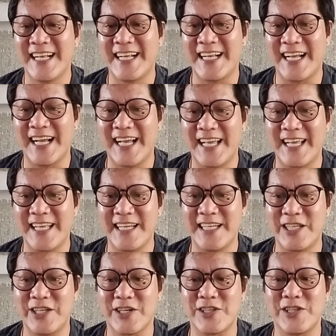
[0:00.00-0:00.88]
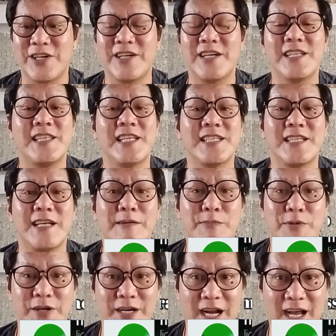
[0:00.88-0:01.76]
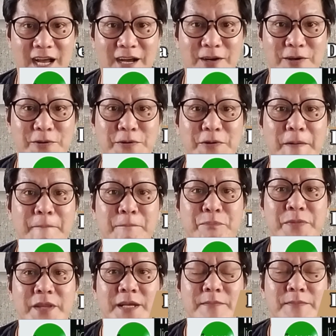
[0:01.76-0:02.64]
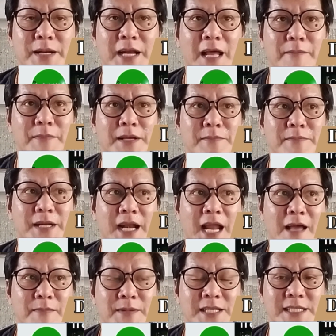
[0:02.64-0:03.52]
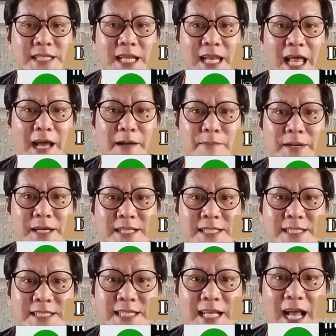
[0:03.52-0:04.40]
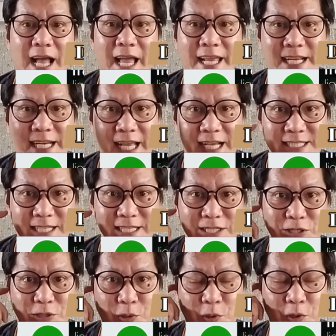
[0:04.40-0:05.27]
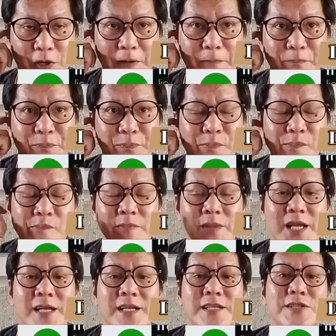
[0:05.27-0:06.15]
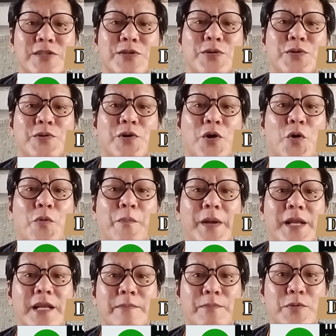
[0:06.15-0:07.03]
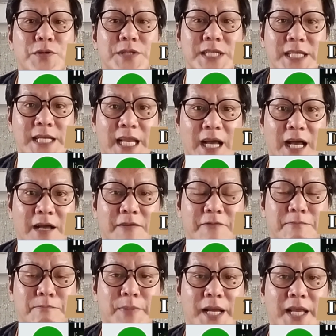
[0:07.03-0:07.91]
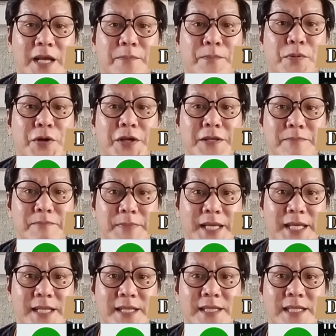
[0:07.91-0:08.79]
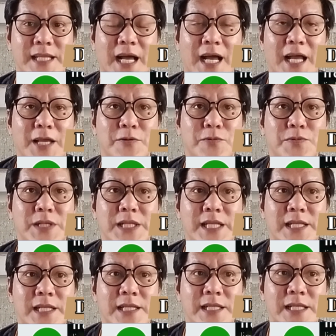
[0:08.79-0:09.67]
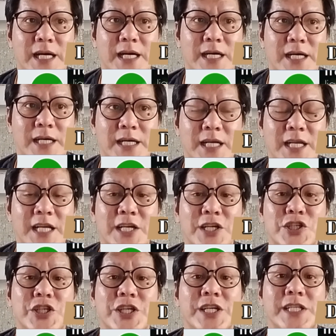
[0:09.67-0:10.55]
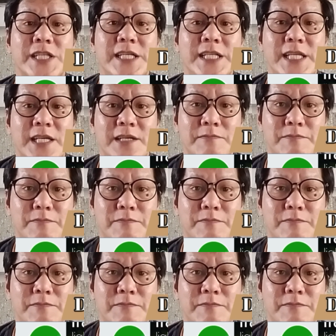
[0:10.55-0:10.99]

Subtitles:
Kay Dr. Tess Amorao, maraming salamat sa eyeglasses ko. So, open na po sila by appointment. I will share the link